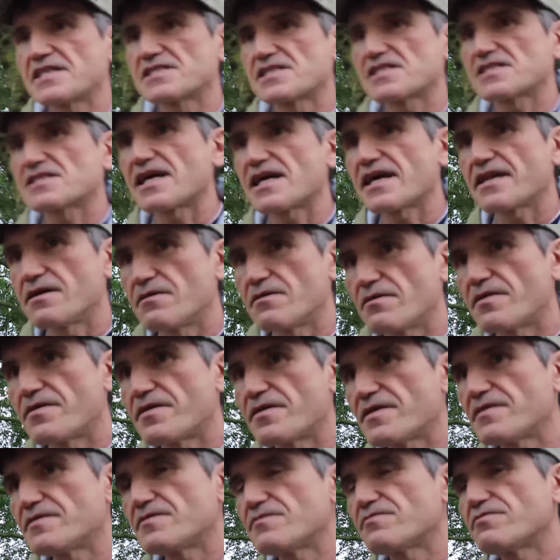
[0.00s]
is that
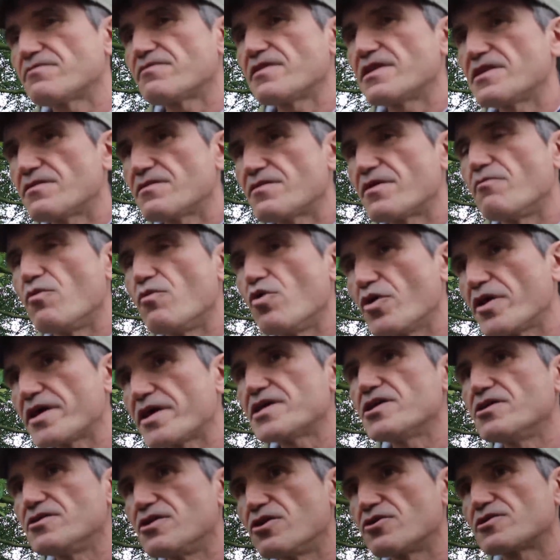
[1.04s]
the more that
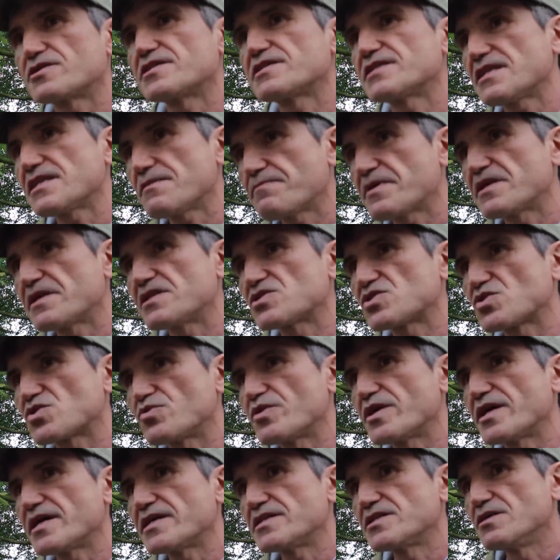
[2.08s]
you look deep
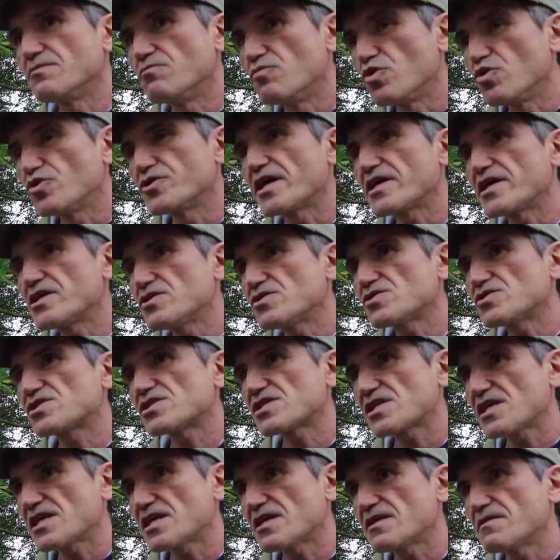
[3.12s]
into it, the more that you
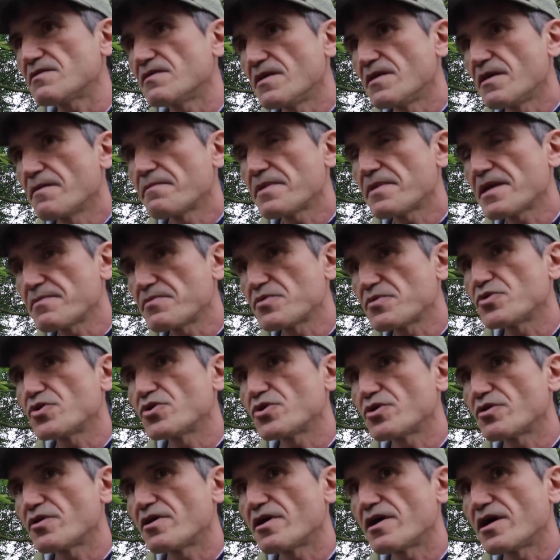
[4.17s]
see people
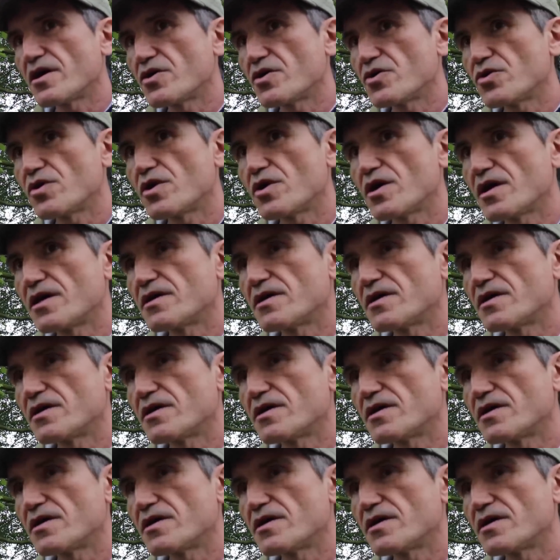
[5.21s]
who are.